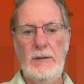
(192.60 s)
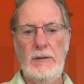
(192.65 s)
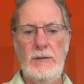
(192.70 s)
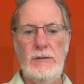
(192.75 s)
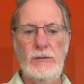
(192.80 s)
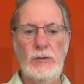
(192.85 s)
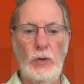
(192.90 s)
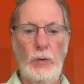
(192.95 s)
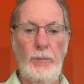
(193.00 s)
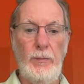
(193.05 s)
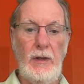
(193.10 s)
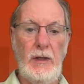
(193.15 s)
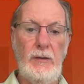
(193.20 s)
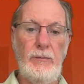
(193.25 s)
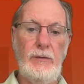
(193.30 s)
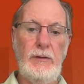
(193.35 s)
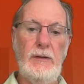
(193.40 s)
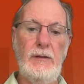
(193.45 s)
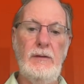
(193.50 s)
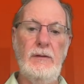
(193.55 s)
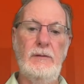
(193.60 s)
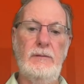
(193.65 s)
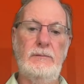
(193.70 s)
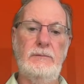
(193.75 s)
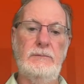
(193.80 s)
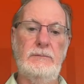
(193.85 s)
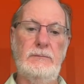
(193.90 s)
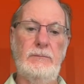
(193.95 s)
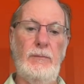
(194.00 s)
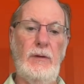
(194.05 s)
So maybe
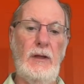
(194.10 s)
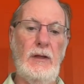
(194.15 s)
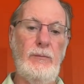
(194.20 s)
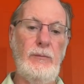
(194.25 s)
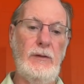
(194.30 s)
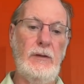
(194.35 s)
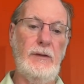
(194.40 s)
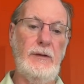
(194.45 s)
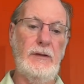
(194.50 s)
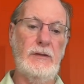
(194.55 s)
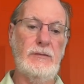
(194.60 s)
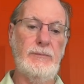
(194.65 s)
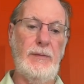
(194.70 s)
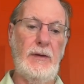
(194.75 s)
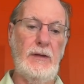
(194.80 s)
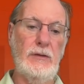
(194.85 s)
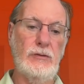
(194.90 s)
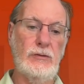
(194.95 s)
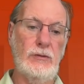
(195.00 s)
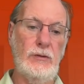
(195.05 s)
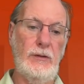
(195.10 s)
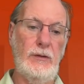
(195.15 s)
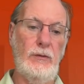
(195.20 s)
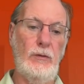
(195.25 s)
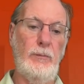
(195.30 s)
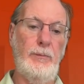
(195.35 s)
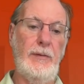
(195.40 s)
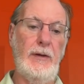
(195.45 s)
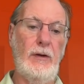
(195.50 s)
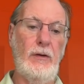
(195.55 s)
an expansion and
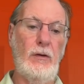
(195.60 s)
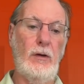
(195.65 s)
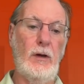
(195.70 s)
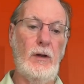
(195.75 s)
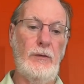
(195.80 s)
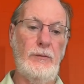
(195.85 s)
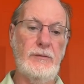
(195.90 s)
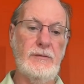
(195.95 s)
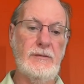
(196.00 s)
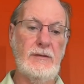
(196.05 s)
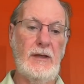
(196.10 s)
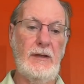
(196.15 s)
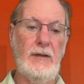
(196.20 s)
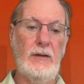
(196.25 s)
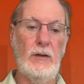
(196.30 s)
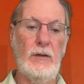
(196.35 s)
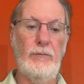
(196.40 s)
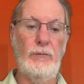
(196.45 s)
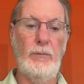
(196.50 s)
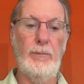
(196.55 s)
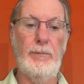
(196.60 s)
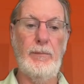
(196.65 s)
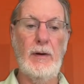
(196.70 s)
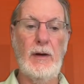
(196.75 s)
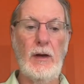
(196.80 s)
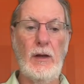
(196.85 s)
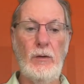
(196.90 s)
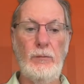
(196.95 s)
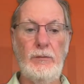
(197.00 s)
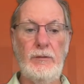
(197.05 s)
a better understanding of the
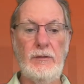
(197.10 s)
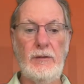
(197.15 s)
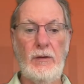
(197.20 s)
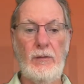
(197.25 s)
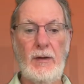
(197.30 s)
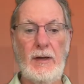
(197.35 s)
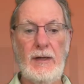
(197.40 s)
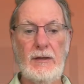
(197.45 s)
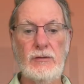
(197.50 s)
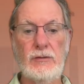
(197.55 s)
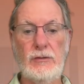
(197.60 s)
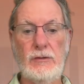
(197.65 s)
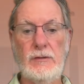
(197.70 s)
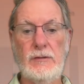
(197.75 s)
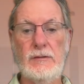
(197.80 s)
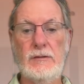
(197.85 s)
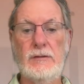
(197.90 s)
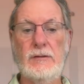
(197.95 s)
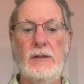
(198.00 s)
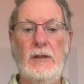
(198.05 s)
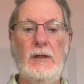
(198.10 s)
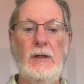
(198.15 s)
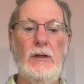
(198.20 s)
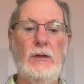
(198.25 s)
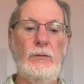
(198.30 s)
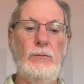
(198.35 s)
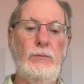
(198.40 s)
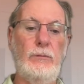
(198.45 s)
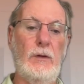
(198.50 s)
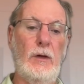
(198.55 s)
biointeractions
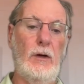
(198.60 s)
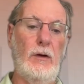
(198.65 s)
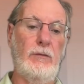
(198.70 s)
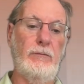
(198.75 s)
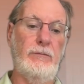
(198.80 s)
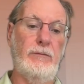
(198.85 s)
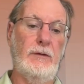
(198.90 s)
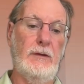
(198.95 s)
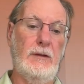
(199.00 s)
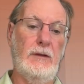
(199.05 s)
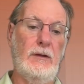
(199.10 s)
of